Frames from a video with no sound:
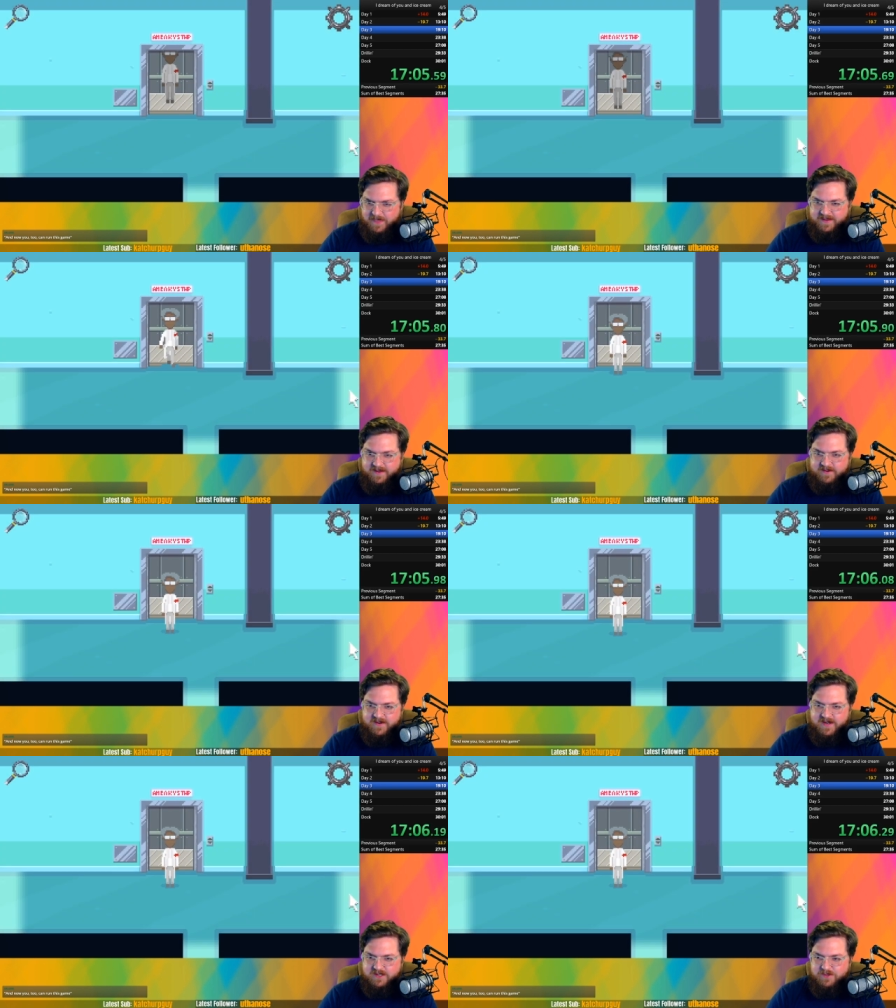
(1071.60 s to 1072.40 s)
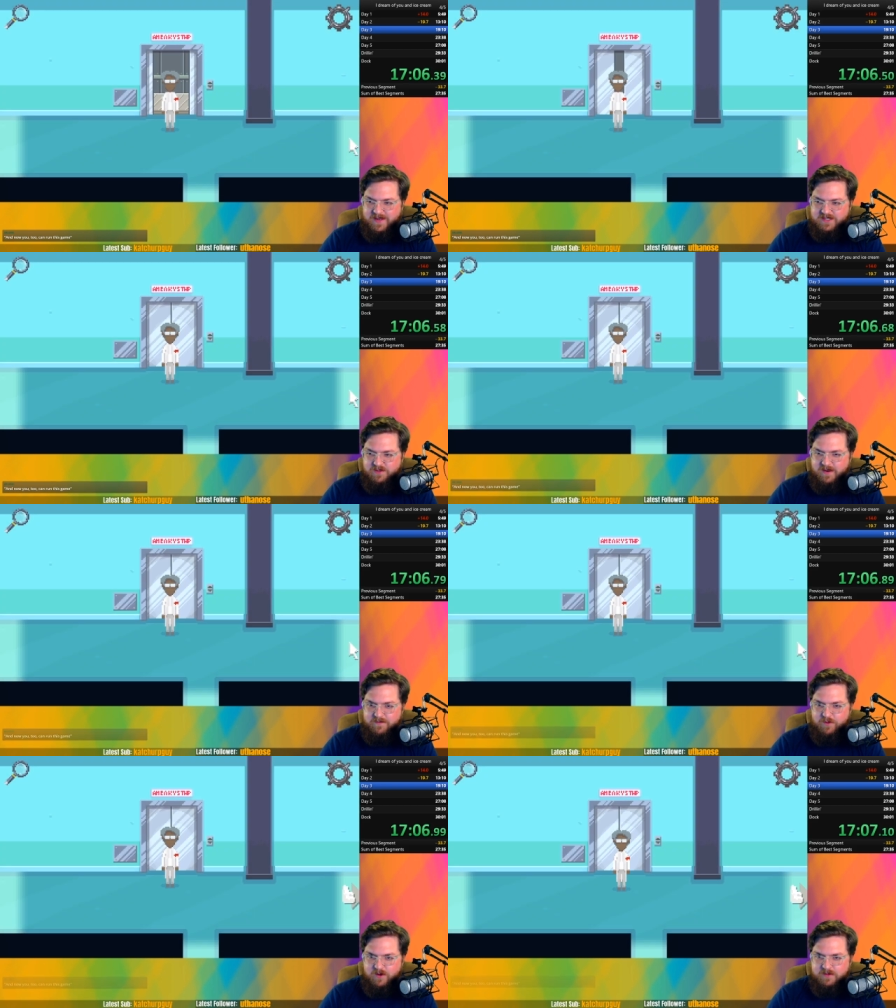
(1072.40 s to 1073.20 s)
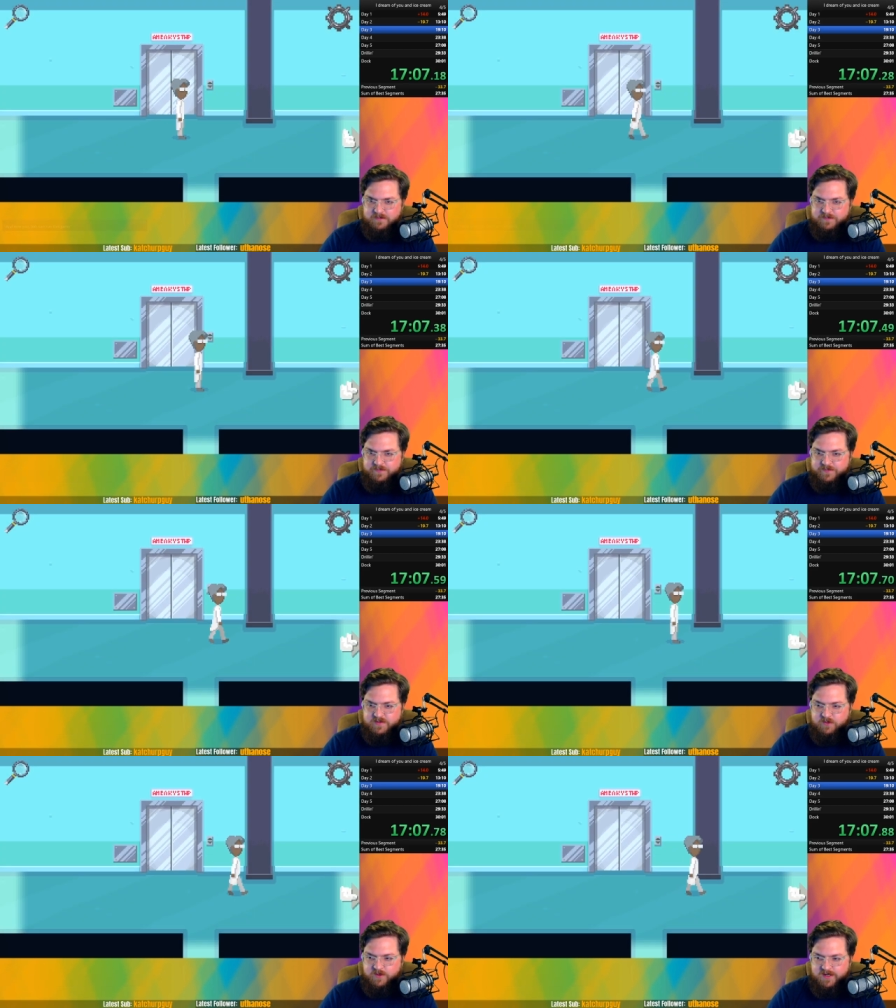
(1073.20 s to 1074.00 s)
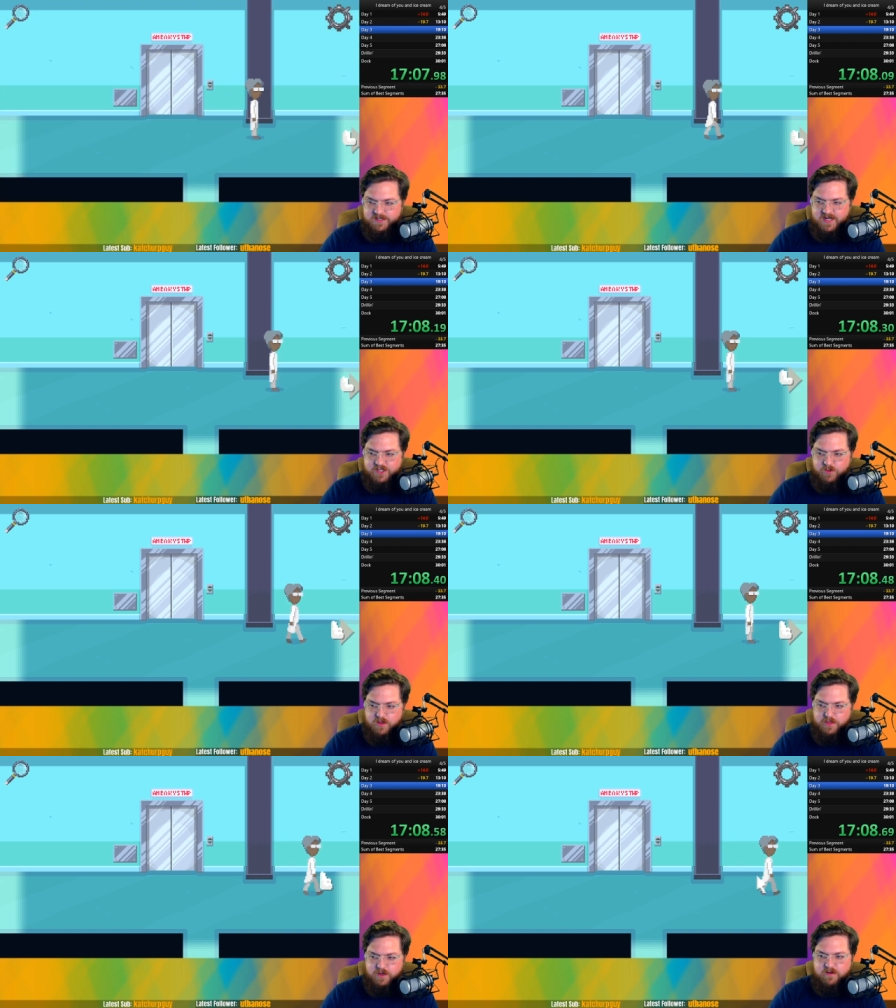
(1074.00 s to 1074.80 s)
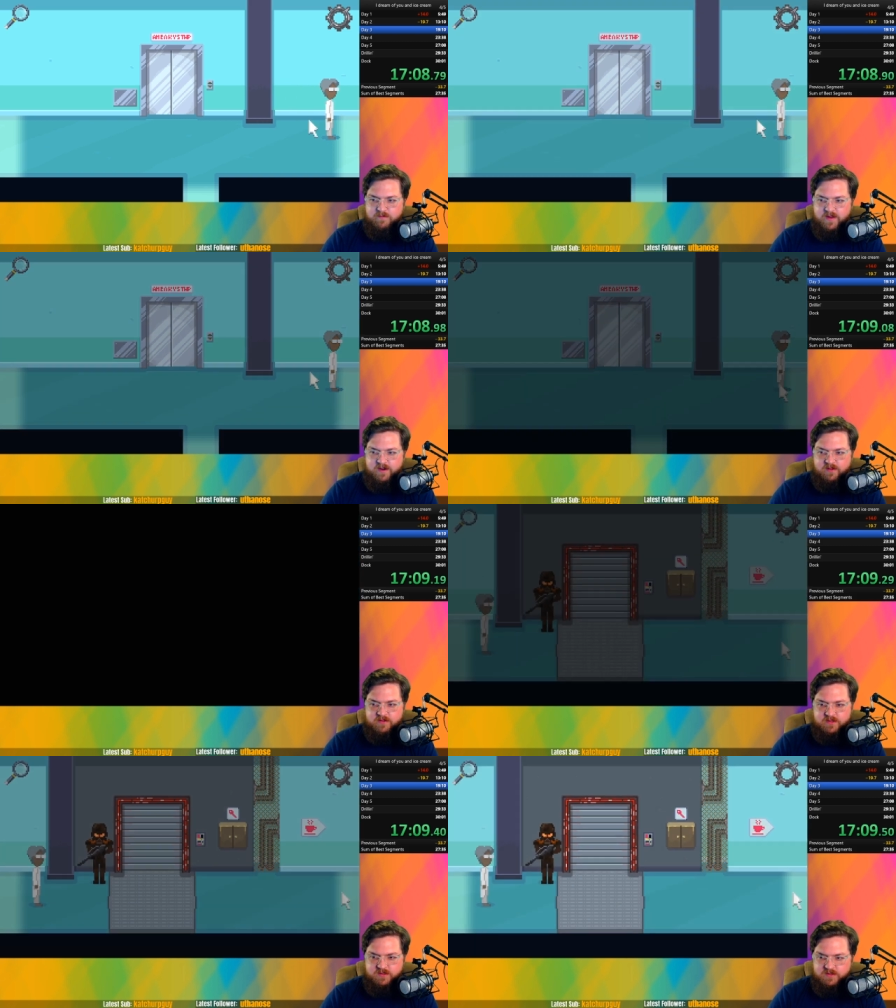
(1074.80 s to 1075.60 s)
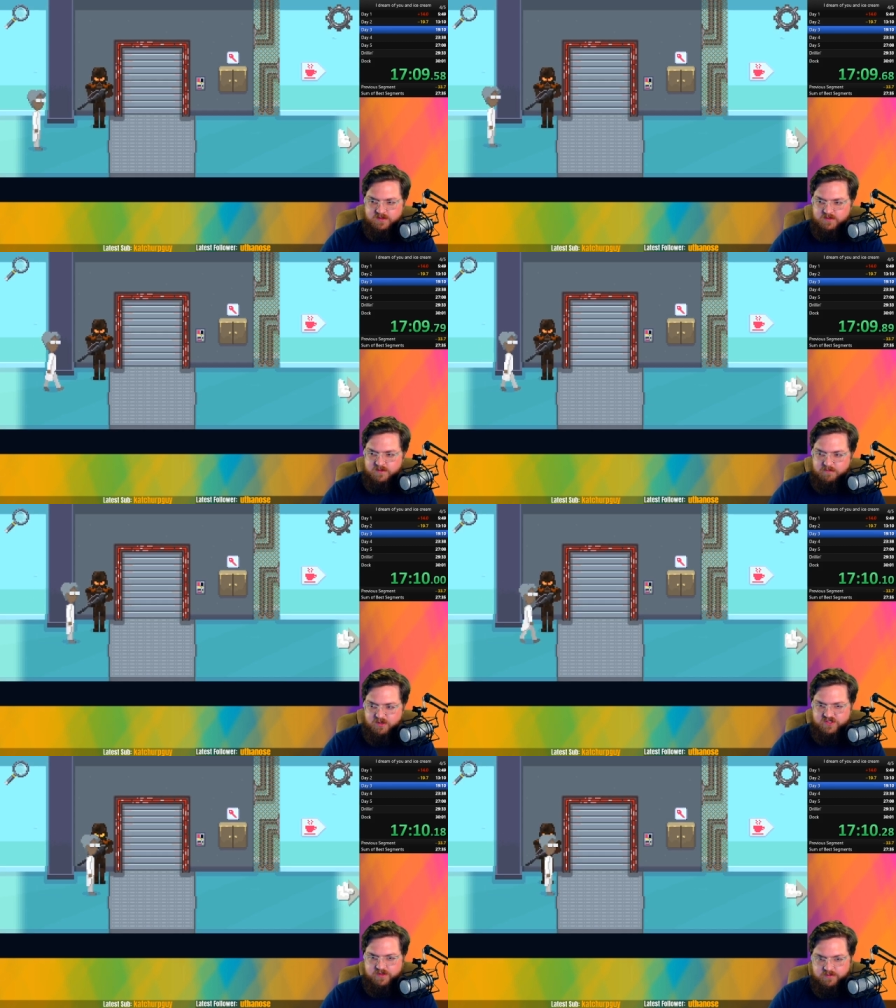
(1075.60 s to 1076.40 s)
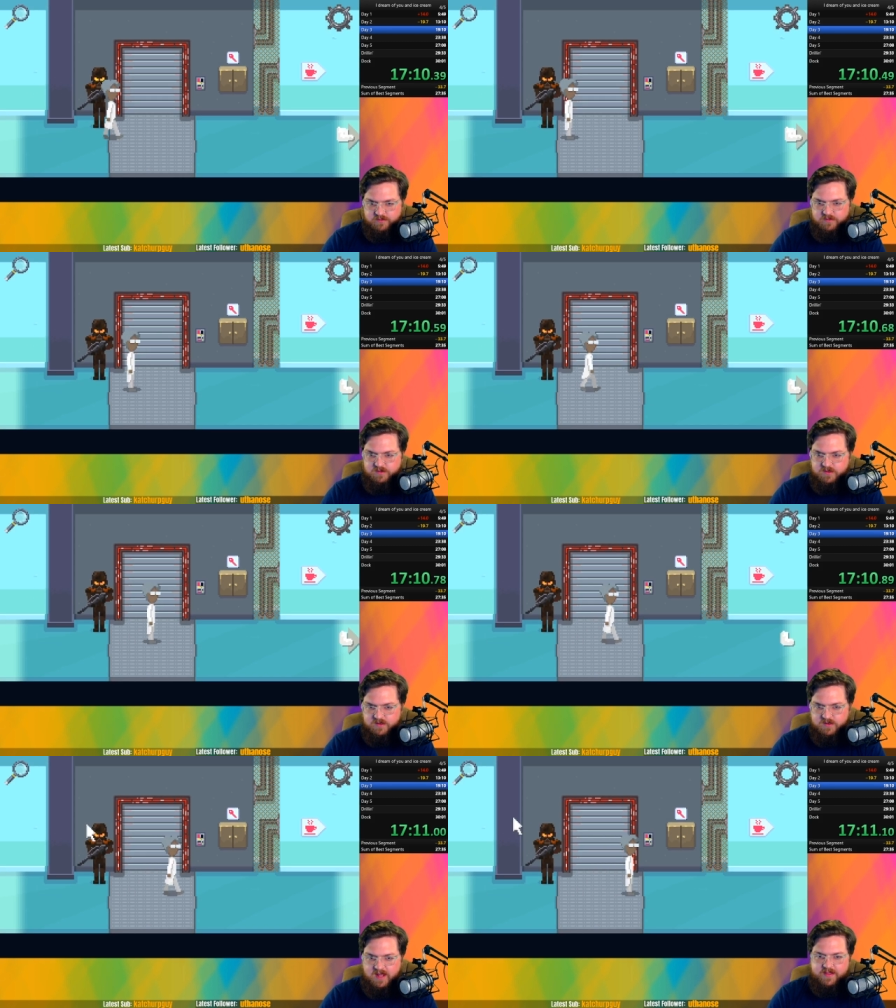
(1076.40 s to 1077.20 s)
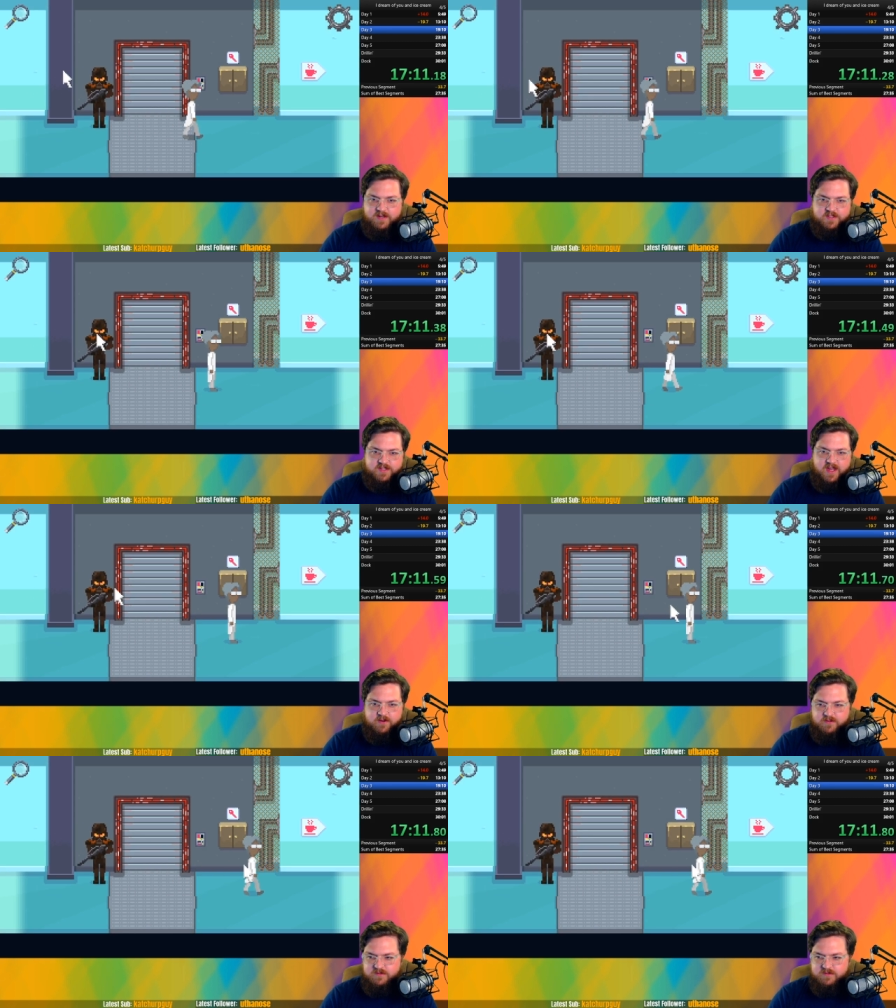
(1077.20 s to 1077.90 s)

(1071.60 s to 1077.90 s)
All right, so back to the main floor, and we're gonna talk to our third and final person. No, that doesn't count.